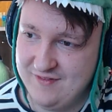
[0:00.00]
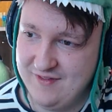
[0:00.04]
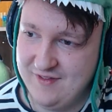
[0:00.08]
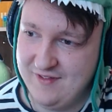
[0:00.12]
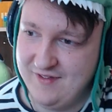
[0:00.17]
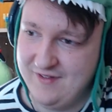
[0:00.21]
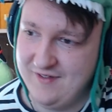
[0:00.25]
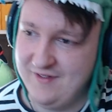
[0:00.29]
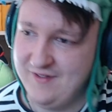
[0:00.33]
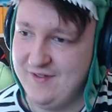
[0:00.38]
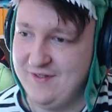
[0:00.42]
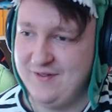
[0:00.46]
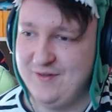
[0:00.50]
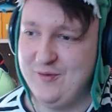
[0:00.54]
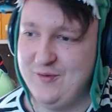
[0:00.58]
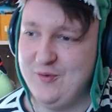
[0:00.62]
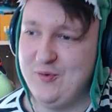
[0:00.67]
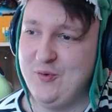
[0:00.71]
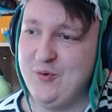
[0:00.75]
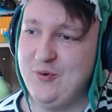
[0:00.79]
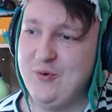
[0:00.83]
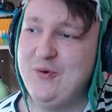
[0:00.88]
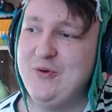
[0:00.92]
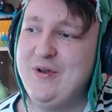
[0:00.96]
So thank you.
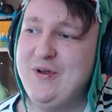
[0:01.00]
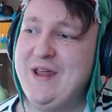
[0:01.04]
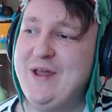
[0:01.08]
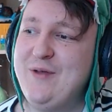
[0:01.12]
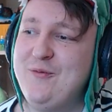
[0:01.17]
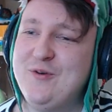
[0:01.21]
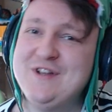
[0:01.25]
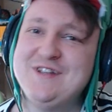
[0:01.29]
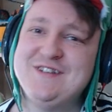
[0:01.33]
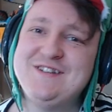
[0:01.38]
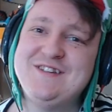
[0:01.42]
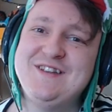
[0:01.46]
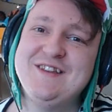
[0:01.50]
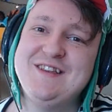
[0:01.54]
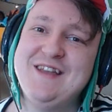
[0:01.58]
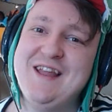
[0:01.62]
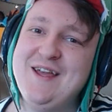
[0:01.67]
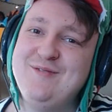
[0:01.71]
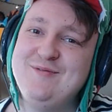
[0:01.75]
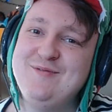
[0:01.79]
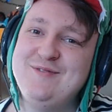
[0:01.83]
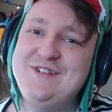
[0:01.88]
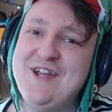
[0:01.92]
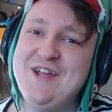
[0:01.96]
Oh, that was the
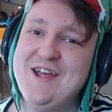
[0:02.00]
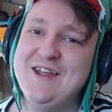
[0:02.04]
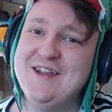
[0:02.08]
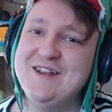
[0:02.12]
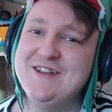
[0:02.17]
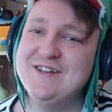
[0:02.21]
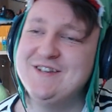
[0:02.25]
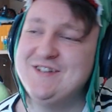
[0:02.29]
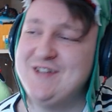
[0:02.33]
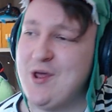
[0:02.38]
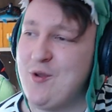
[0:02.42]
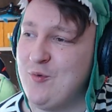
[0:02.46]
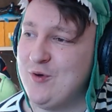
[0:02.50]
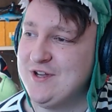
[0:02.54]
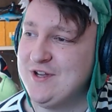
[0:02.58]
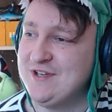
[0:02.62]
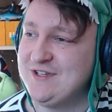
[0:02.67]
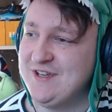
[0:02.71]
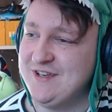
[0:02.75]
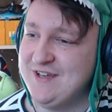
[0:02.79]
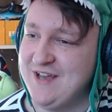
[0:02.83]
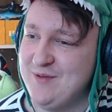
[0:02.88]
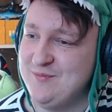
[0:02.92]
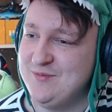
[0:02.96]
name change. That
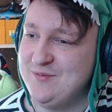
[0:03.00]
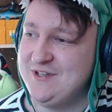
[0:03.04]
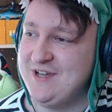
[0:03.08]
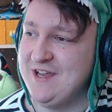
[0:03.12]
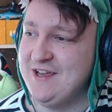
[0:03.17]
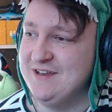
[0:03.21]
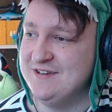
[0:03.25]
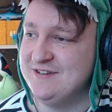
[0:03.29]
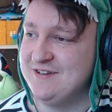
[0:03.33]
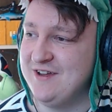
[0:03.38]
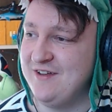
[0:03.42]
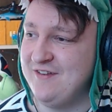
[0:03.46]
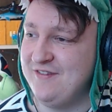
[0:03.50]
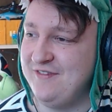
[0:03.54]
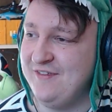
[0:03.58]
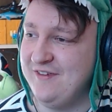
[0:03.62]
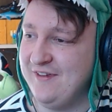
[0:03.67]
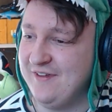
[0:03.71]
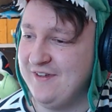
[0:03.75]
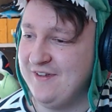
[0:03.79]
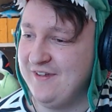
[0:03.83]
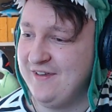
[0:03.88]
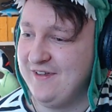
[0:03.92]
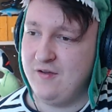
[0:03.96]
was the name change, I
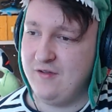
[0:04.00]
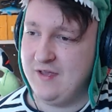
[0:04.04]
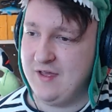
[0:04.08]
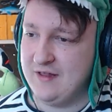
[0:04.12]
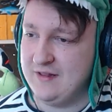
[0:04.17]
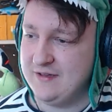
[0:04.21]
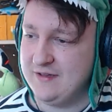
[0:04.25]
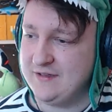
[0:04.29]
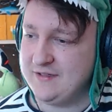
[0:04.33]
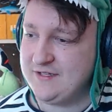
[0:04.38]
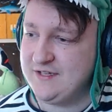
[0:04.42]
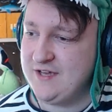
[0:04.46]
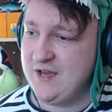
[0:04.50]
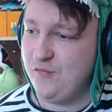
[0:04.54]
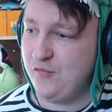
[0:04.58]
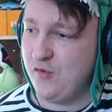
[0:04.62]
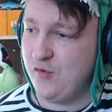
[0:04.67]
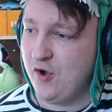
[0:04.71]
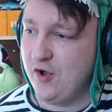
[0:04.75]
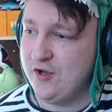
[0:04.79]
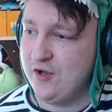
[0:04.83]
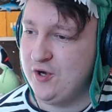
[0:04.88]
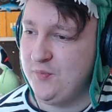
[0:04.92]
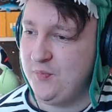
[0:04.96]
think. Okay, let's see if
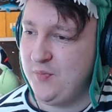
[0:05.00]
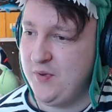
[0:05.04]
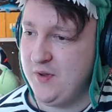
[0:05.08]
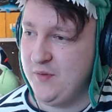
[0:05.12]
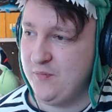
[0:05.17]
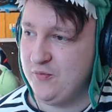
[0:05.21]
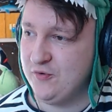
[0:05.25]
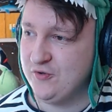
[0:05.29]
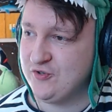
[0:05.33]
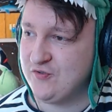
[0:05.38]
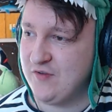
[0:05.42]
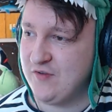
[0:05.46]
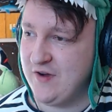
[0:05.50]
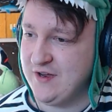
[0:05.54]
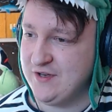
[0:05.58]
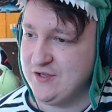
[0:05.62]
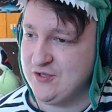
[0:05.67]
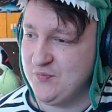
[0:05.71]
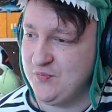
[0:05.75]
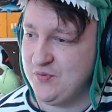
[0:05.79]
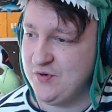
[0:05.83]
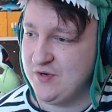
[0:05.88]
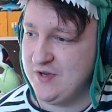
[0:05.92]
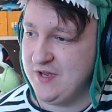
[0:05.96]
other people try
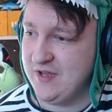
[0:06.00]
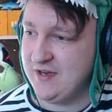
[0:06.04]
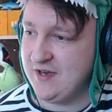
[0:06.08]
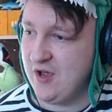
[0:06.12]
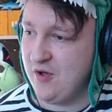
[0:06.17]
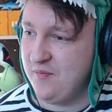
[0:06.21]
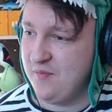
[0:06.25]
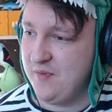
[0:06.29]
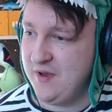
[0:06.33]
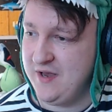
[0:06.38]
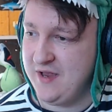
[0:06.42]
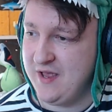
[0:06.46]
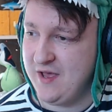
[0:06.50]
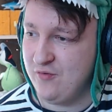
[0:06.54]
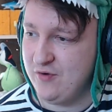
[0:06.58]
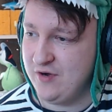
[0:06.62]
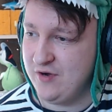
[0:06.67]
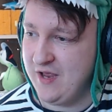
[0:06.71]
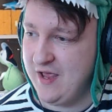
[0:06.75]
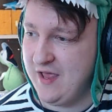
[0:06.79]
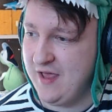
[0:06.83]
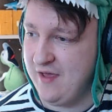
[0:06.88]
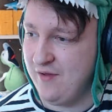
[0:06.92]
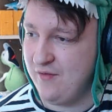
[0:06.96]
to predict how many I
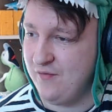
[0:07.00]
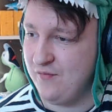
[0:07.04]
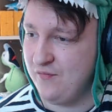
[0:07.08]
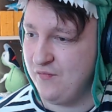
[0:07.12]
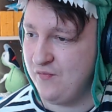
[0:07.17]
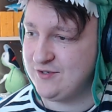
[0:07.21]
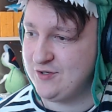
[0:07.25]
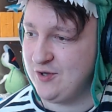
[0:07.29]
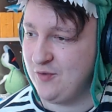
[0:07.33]
would have.